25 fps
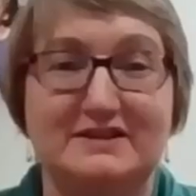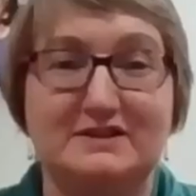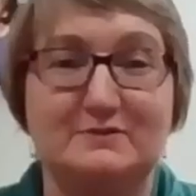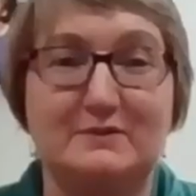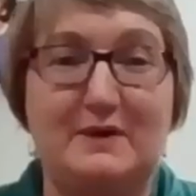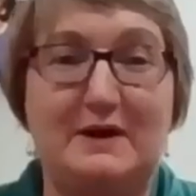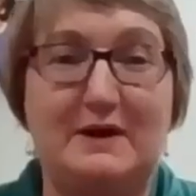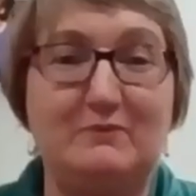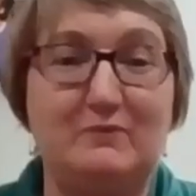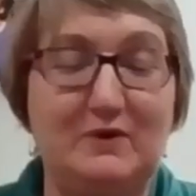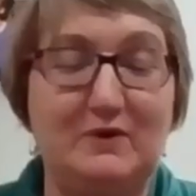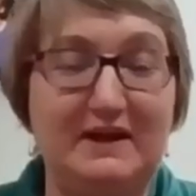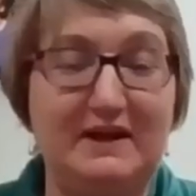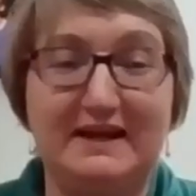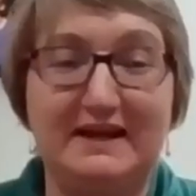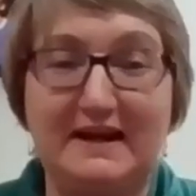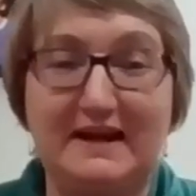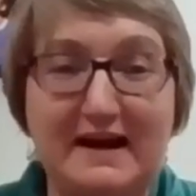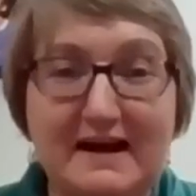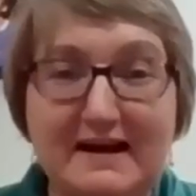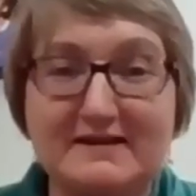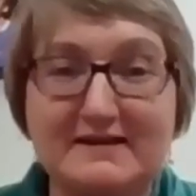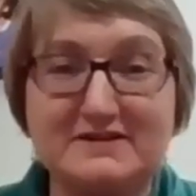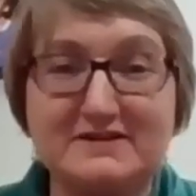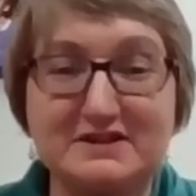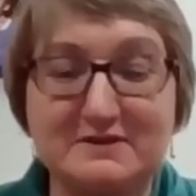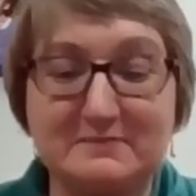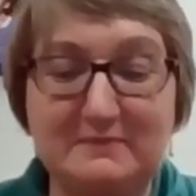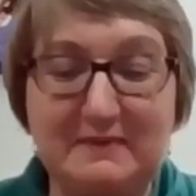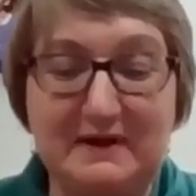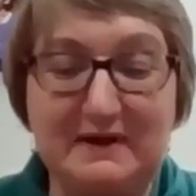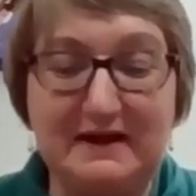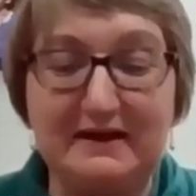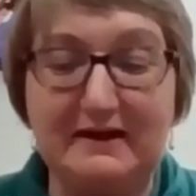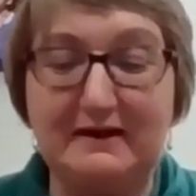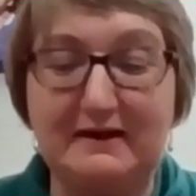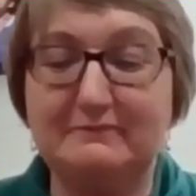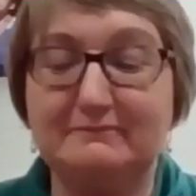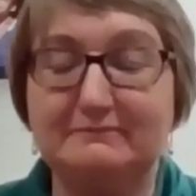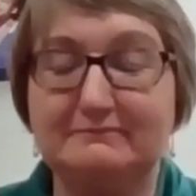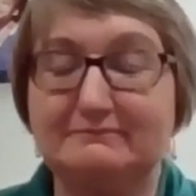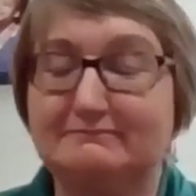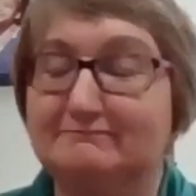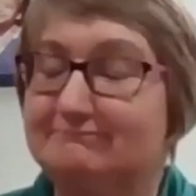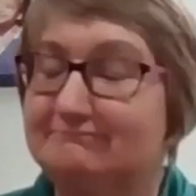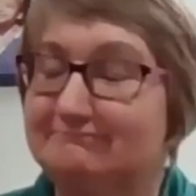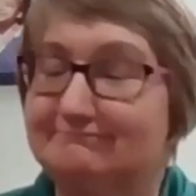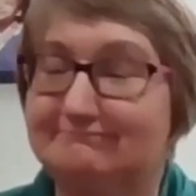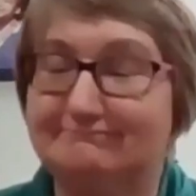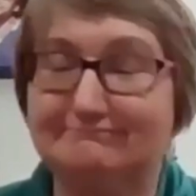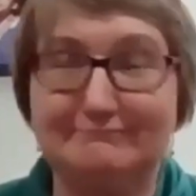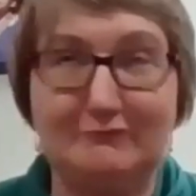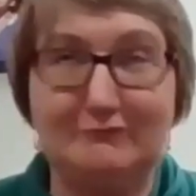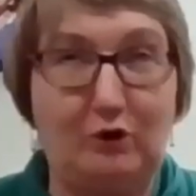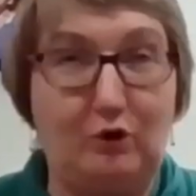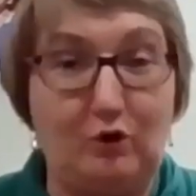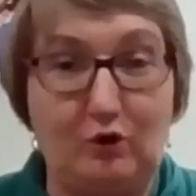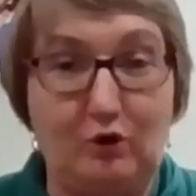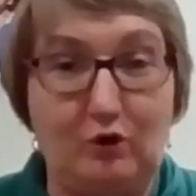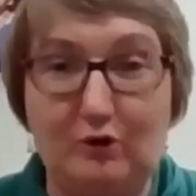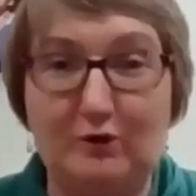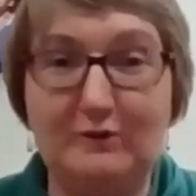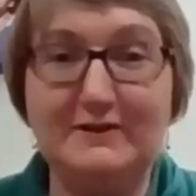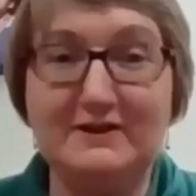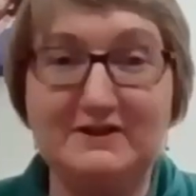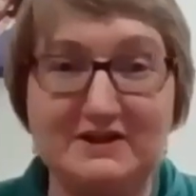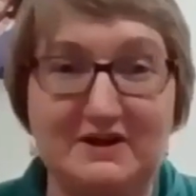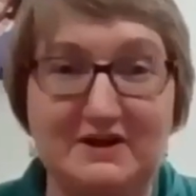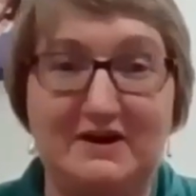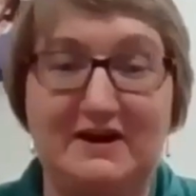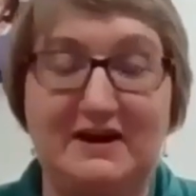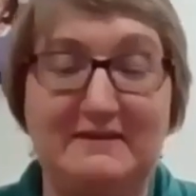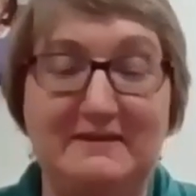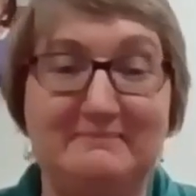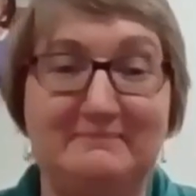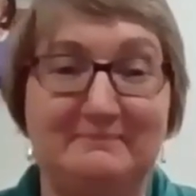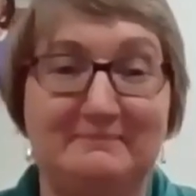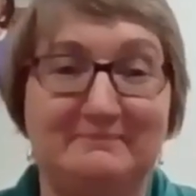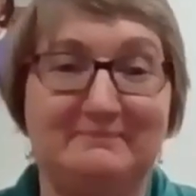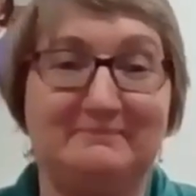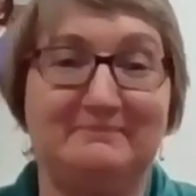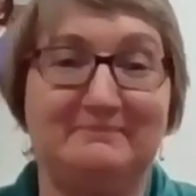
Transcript: It's one we get asked about all the time.